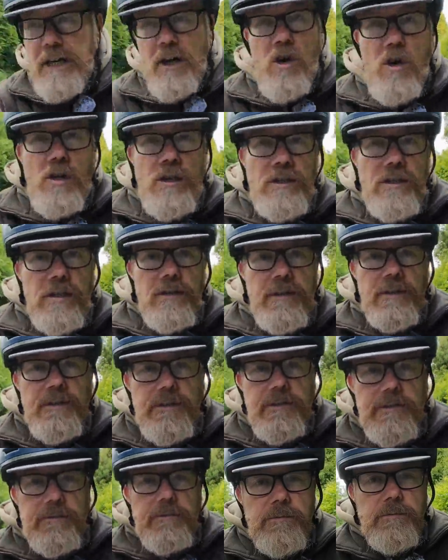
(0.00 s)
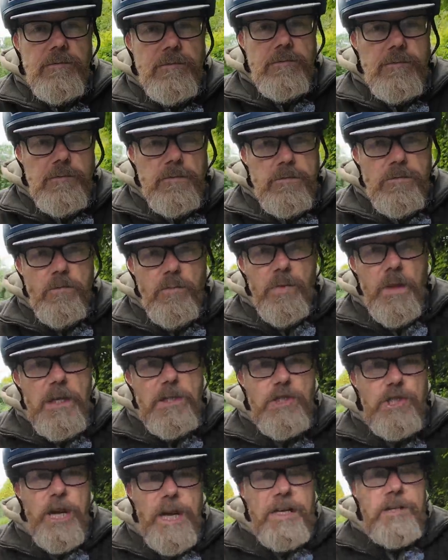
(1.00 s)
could
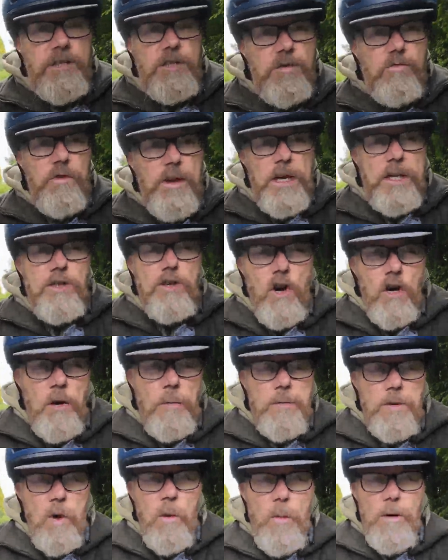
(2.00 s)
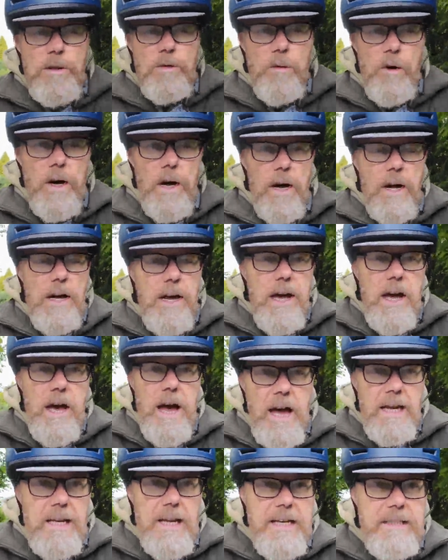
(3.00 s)
change the rear shock absorber to
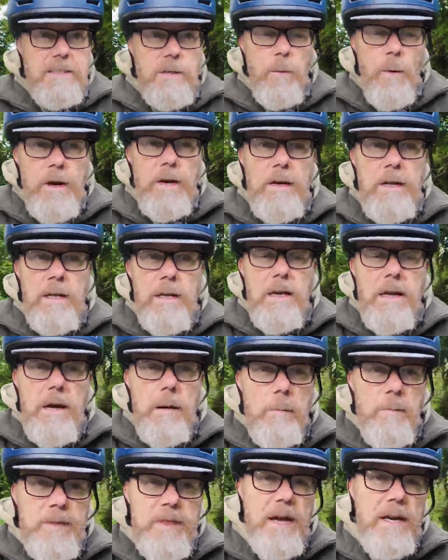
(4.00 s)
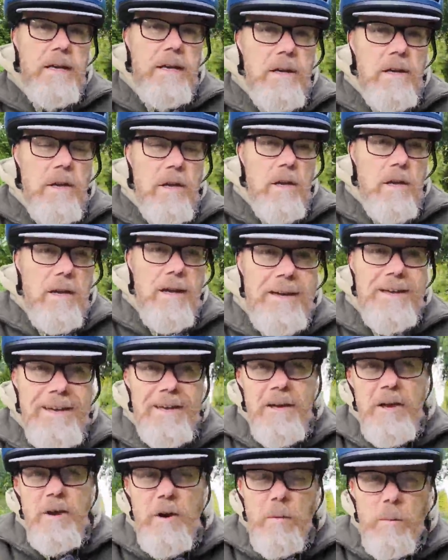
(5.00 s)
a lighter one, but then
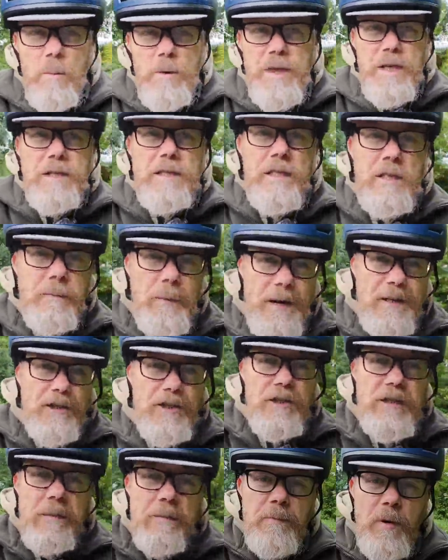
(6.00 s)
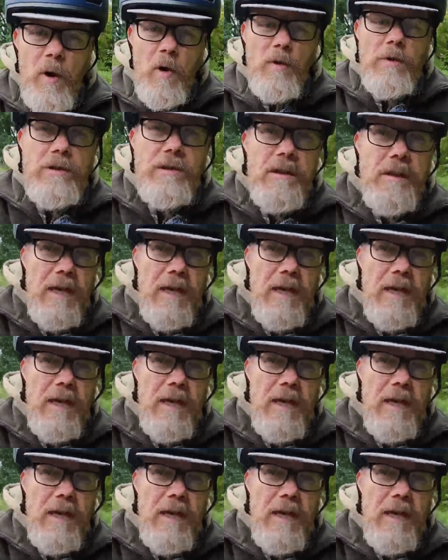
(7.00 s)
with this suspension seat post